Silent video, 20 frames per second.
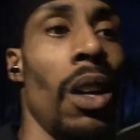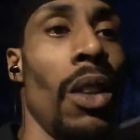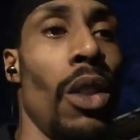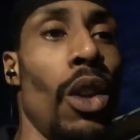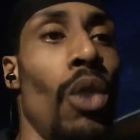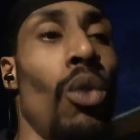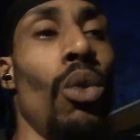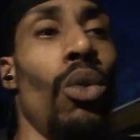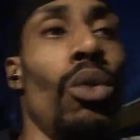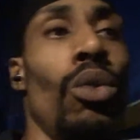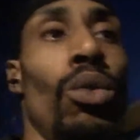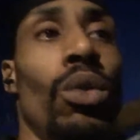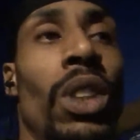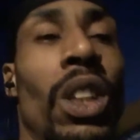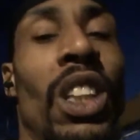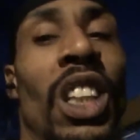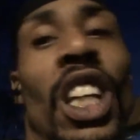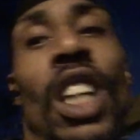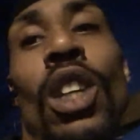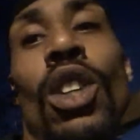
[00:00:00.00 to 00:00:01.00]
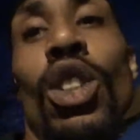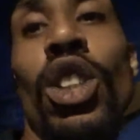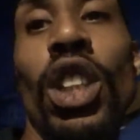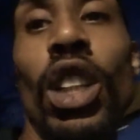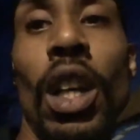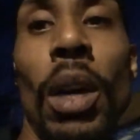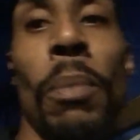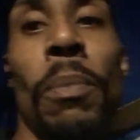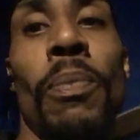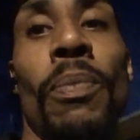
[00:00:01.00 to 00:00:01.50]
the
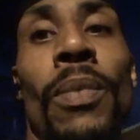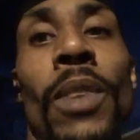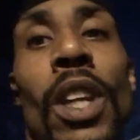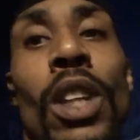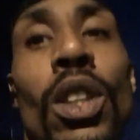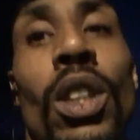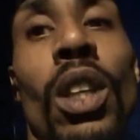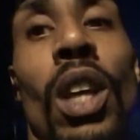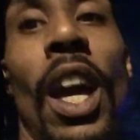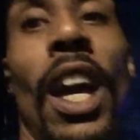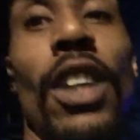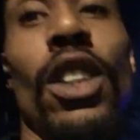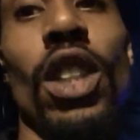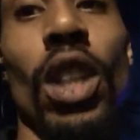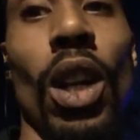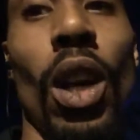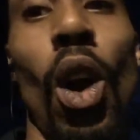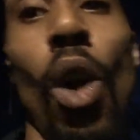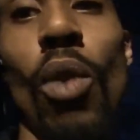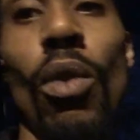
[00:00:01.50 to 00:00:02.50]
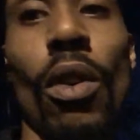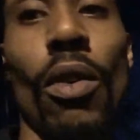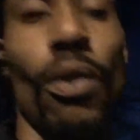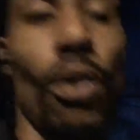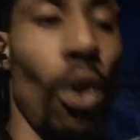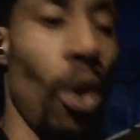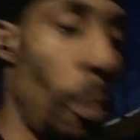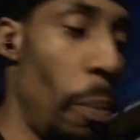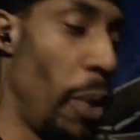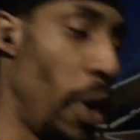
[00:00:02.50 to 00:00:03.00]
leadership and had took over
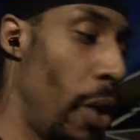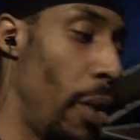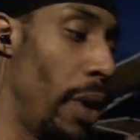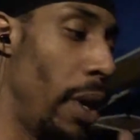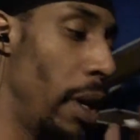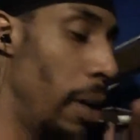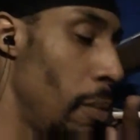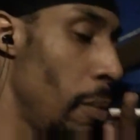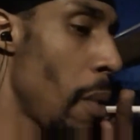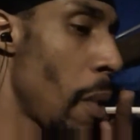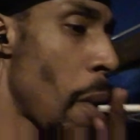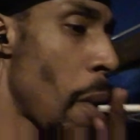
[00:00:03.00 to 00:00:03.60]
for a period.